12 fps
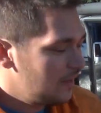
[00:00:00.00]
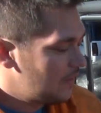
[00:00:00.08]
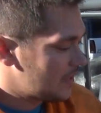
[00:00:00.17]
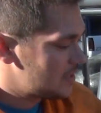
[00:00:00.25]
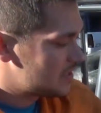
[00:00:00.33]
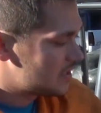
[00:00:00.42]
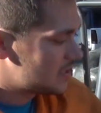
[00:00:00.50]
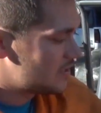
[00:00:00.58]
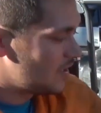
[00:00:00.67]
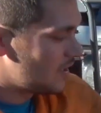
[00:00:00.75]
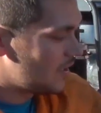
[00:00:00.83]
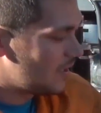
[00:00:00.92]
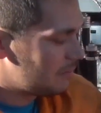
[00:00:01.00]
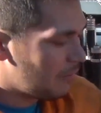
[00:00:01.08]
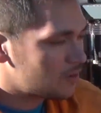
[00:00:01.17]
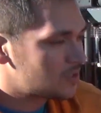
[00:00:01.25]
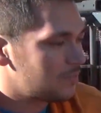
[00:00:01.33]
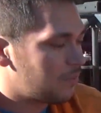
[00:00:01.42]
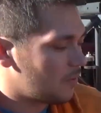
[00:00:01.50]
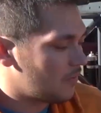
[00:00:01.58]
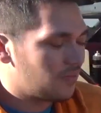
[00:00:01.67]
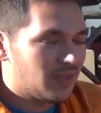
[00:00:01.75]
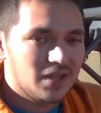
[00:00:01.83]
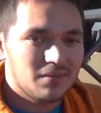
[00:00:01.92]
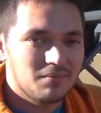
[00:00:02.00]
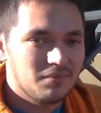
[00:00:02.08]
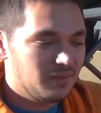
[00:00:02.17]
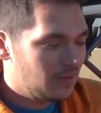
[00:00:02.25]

That's the most important thing,